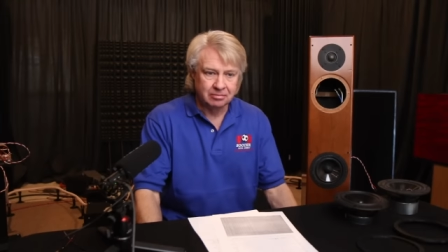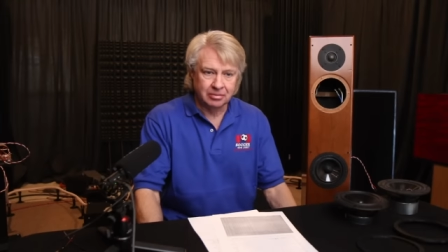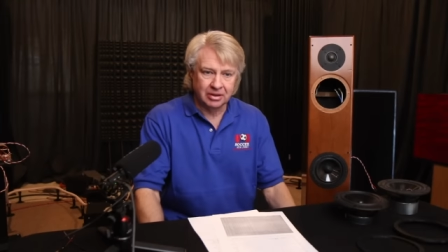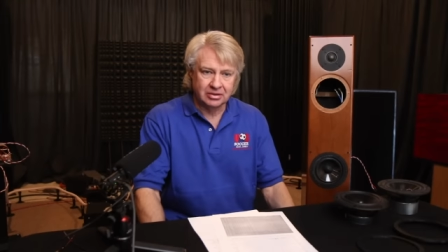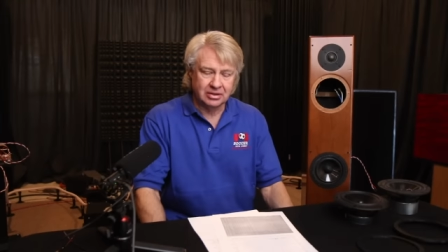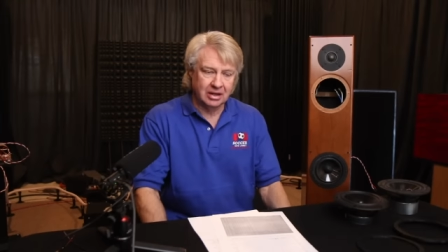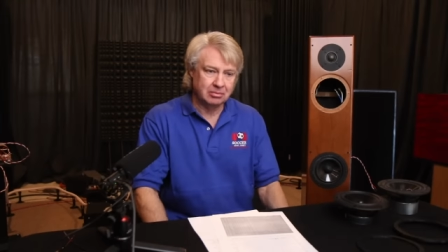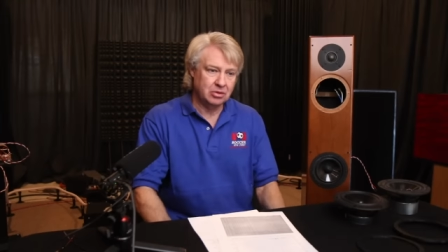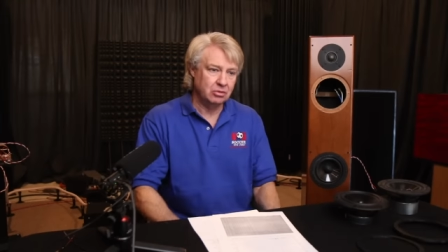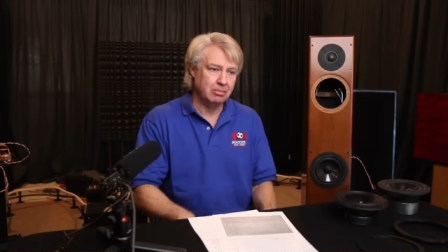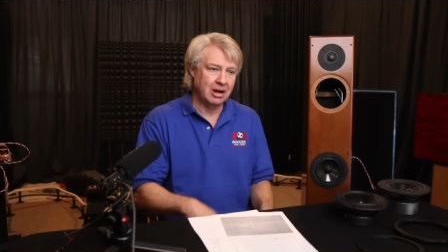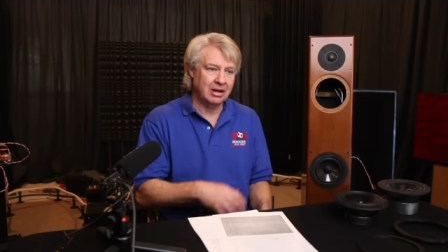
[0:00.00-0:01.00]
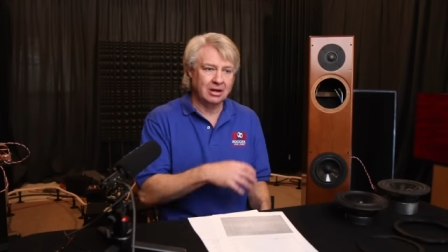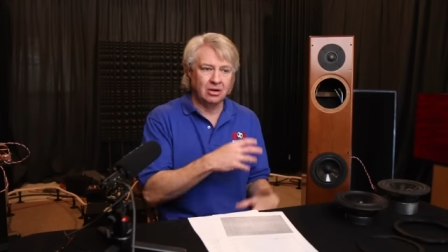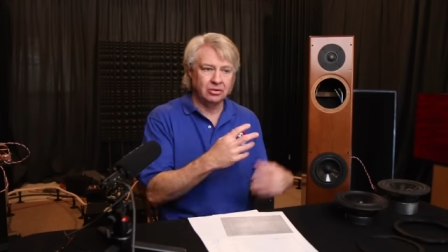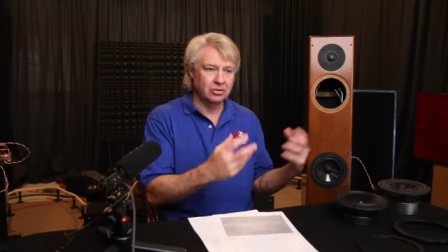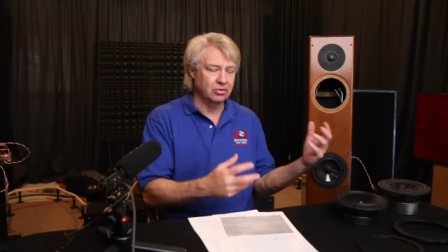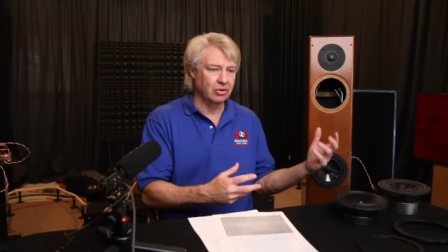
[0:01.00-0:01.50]
By the time you buy
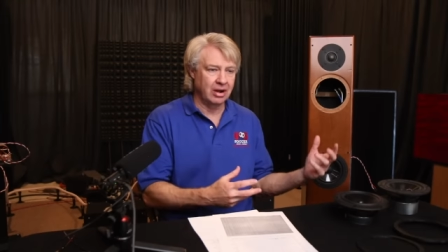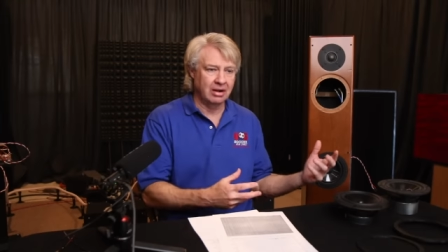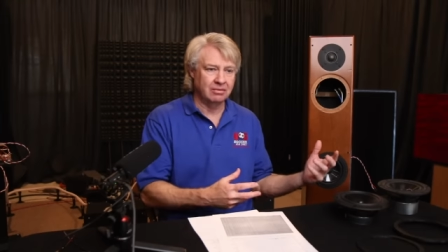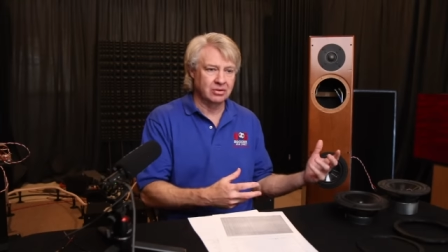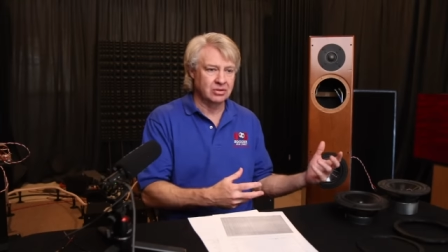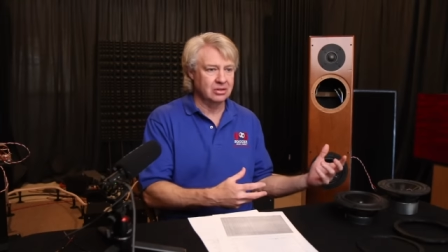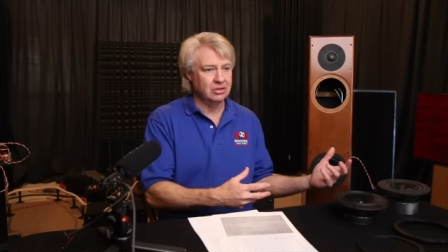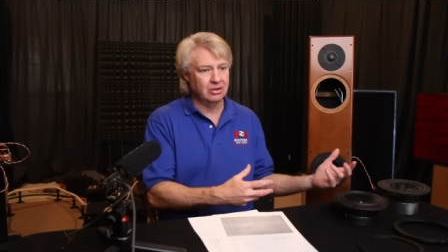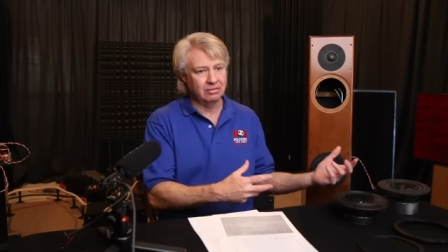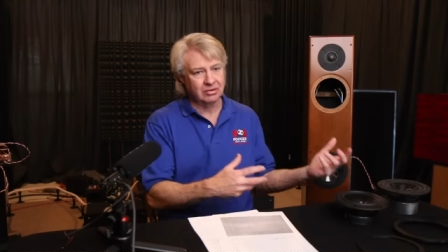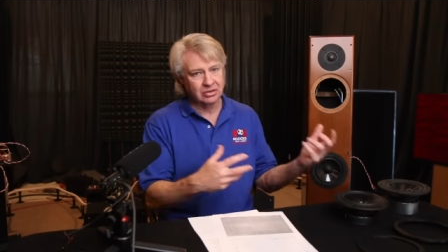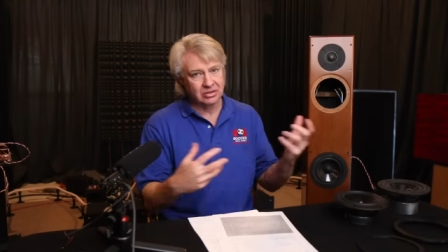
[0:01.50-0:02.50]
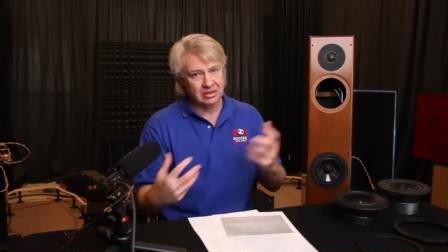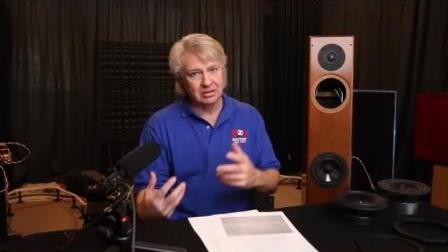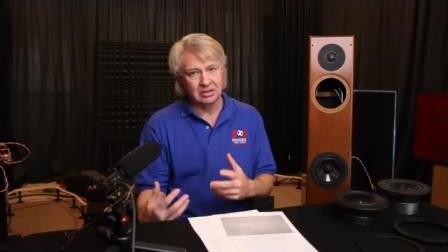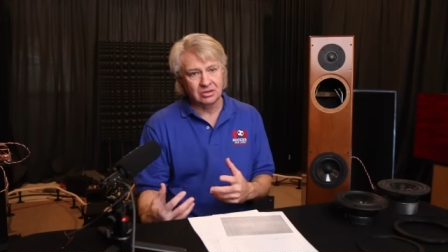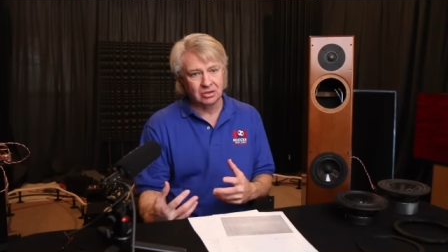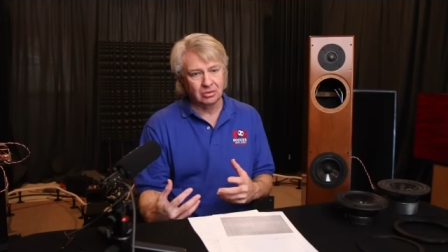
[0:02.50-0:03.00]
all new drivers, then you have to send
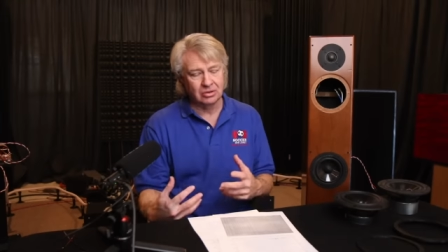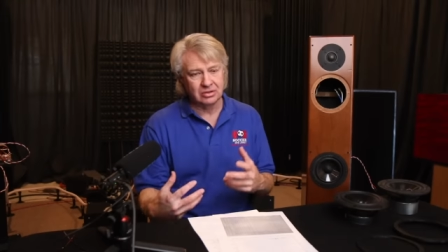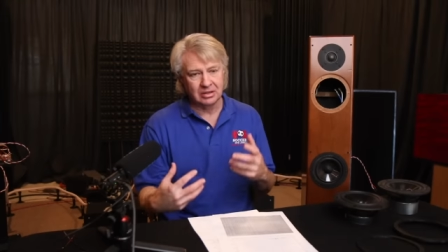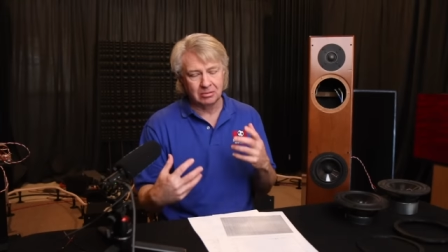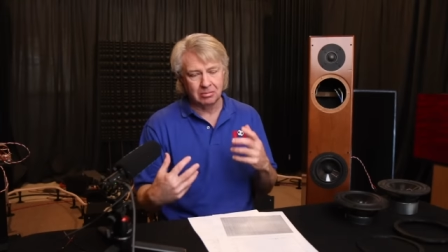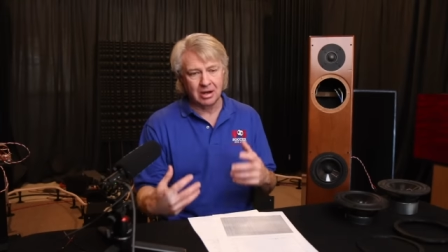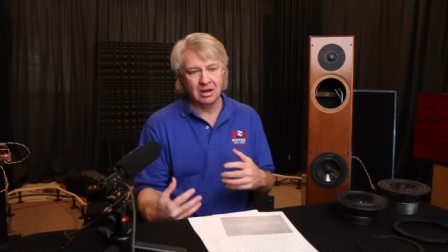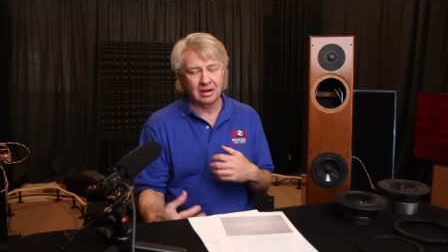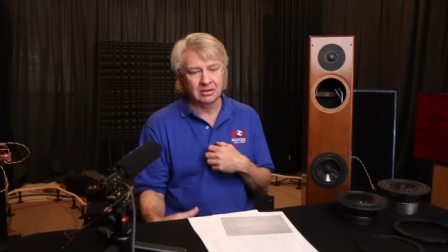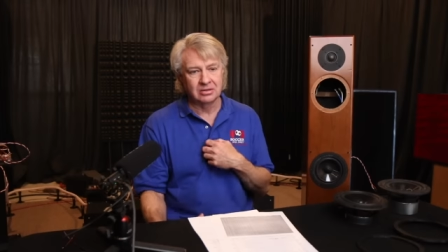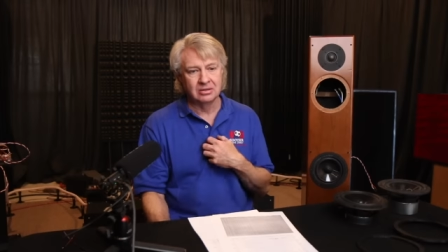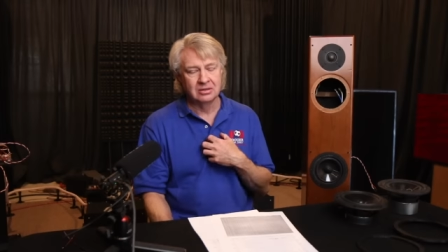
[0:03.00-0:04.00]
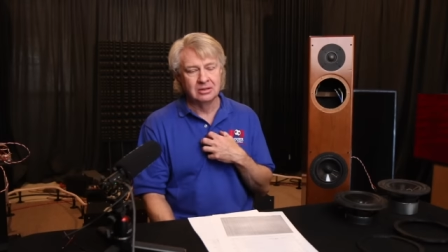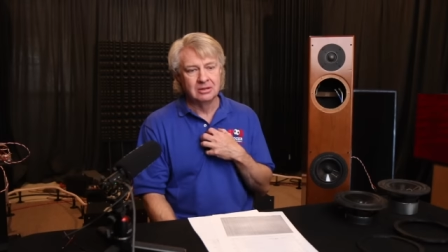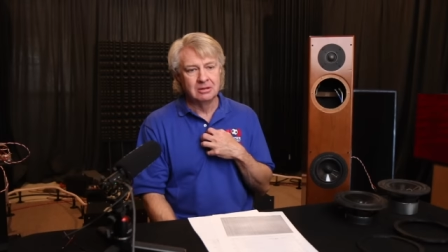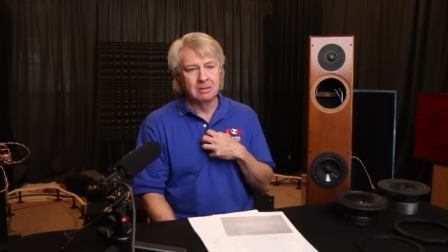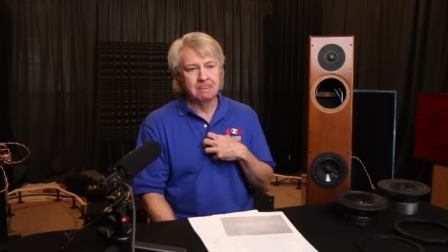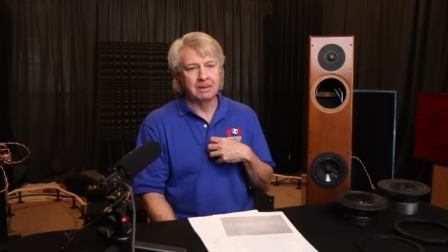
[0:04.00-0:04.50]
it to us in a box
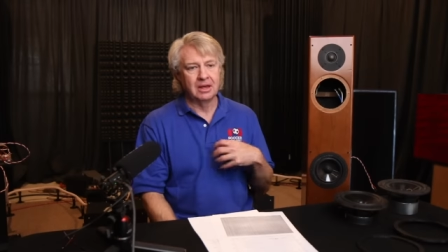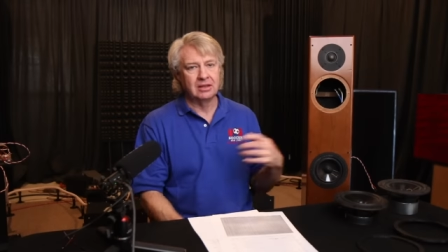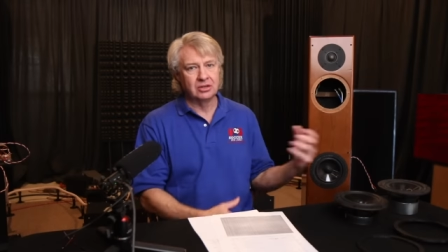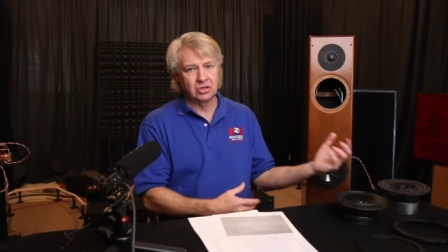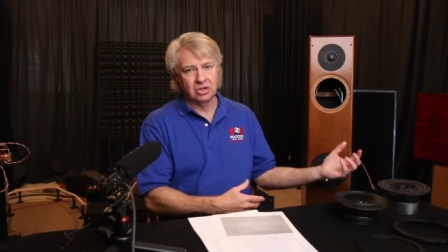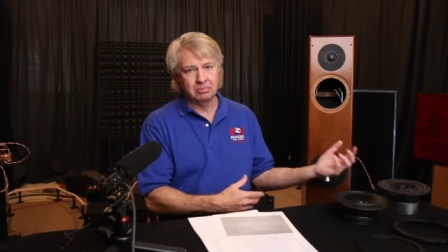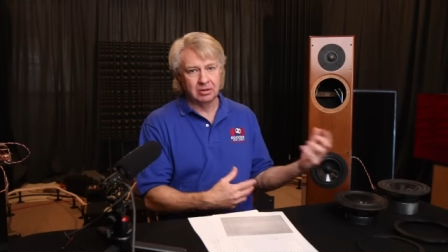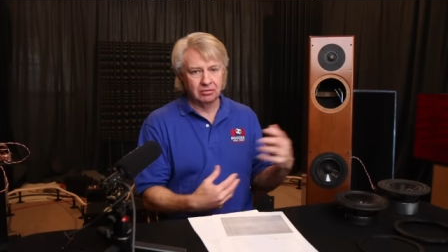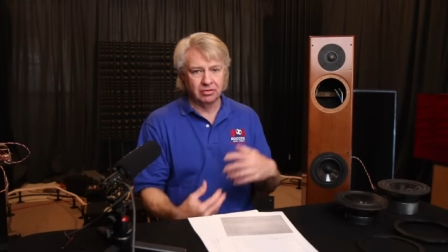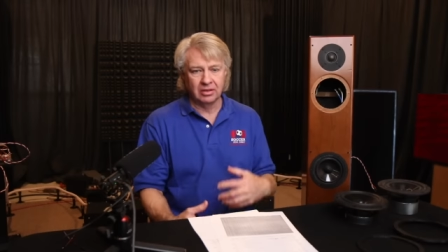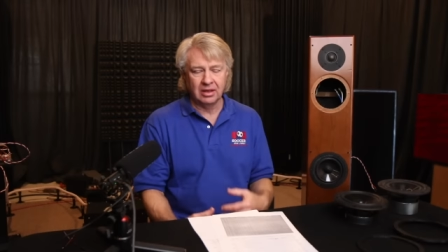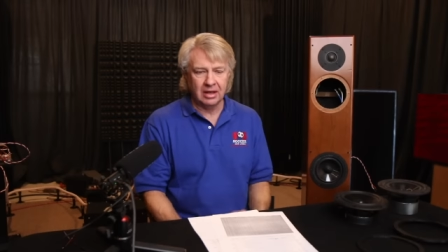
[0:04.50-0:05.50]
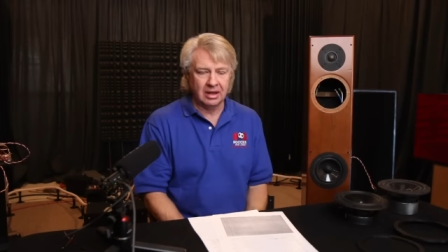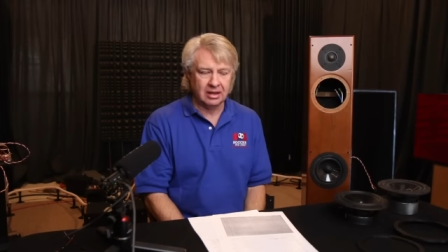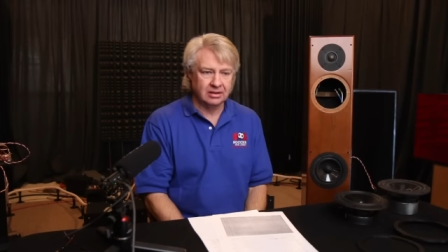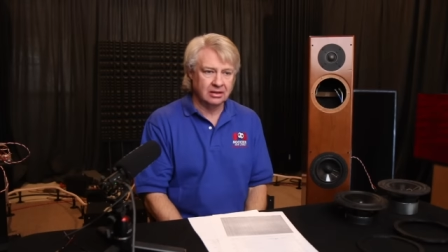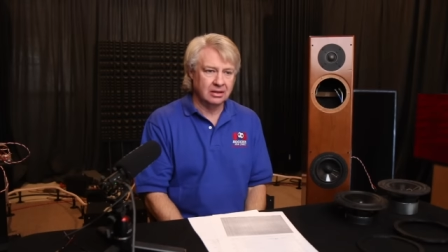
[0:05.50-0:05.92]
and the shipping for that.